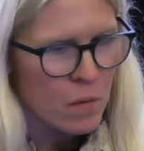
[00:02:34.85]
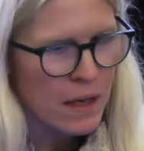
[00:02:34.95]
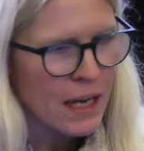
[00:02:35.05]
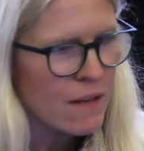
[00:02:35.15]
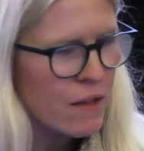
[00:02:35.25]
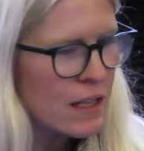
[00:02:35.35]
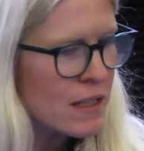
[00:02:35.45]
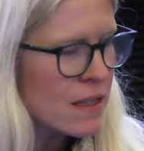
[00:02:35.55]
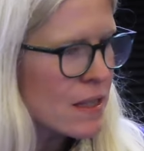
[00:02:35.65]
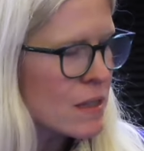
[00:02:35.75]
we kind of get
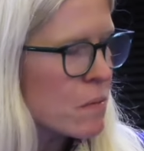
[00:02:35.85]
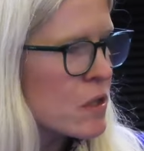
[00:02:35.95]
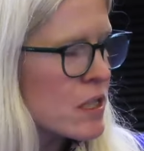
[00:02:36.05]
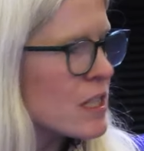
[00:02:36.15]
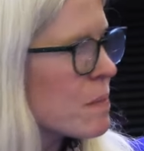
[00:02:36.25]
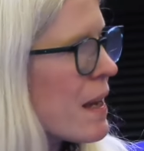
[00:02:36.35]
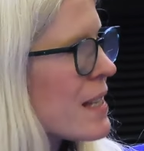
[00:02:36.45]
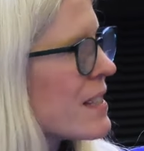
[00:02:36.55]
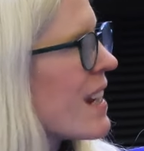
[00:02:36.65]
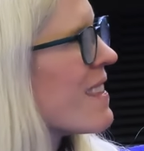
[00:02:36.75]
into this mushy
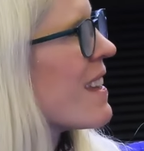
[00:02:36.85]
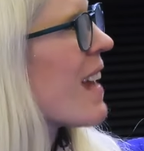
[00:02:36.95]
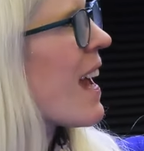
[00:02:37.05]
space. And I think